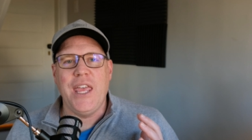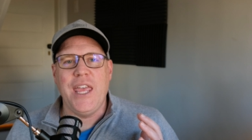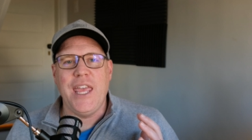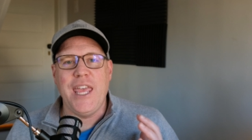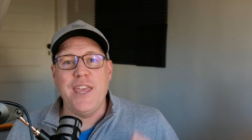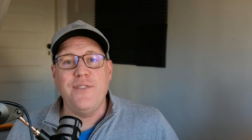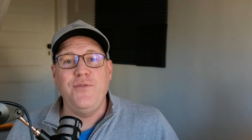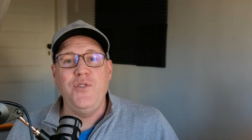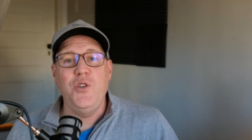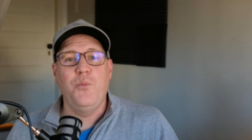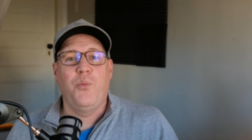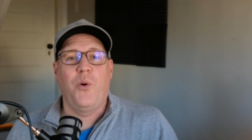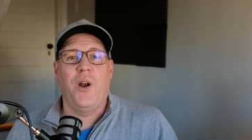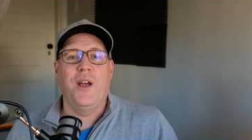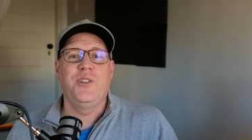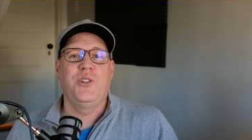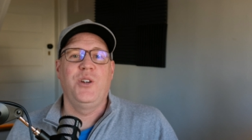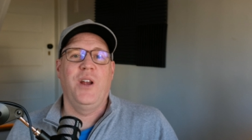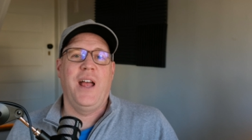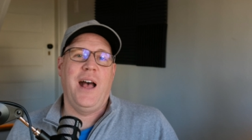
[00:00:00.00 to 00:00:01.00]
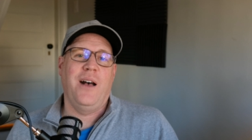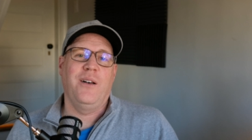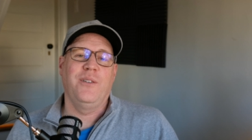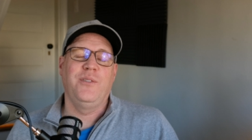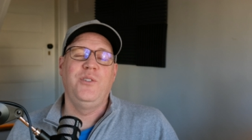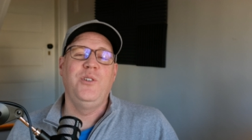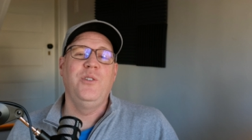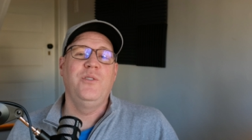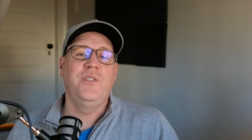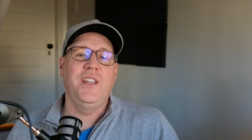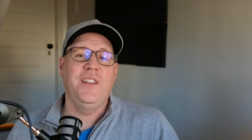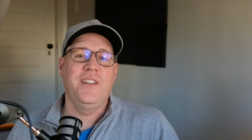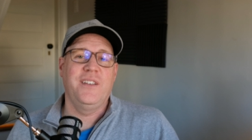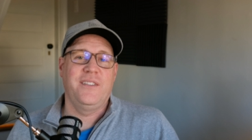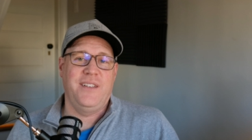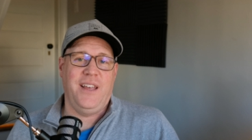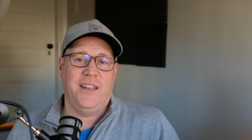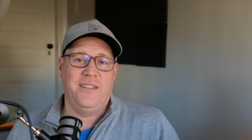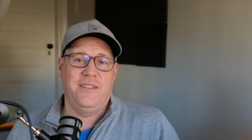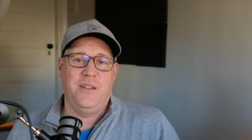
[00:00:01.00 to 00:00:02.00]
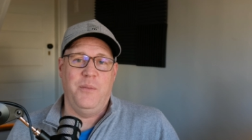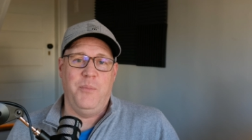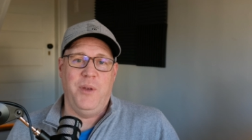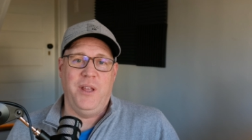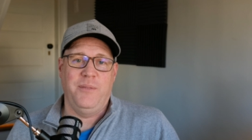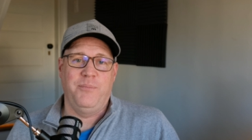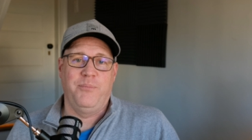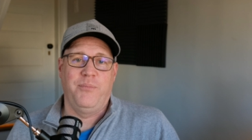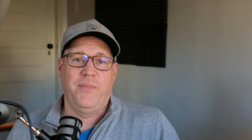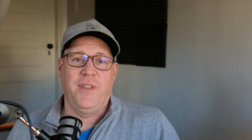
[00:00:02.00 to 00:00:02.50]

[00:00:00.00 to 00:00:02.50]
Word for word: If you price your house using the Zestimate